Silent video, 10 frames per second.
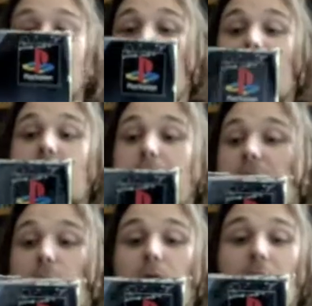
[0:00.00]
there,
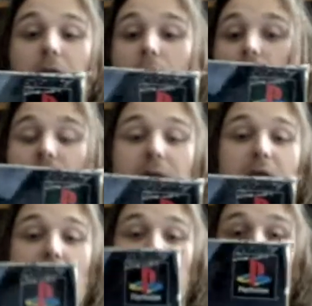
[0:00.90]
manual, all the
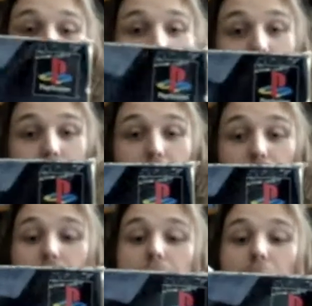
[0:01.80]
inner like
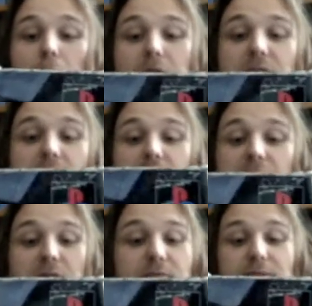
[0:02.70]
box and
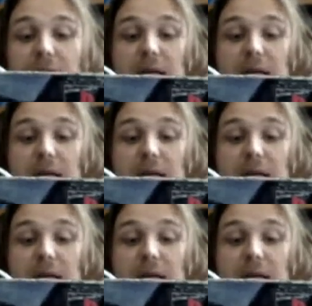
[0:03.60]
stuff.